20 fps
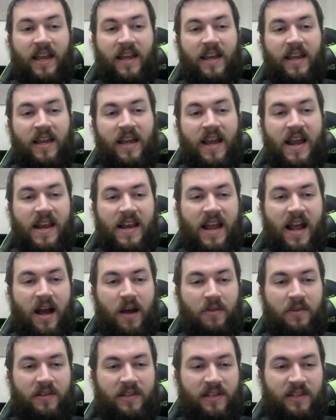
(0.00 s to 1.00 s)
and now
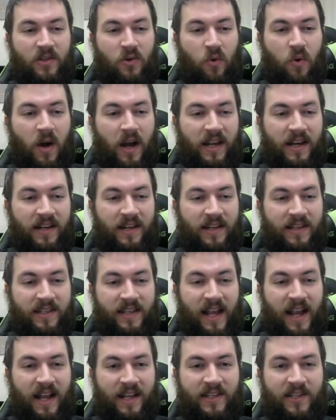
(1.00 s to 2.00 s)
this is quite a
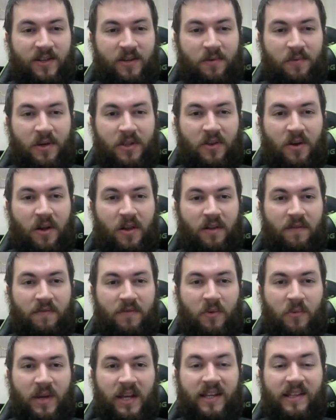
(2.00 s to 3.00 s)
disaster with all of the
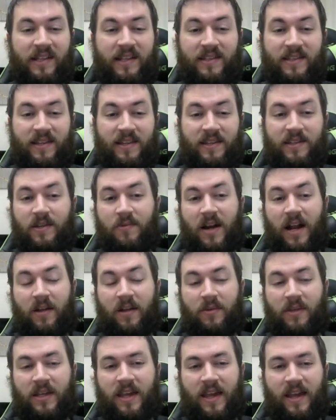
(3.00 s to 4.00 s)
weaknesses around
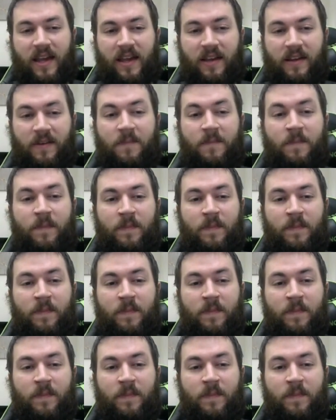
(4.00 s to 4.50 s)
the king.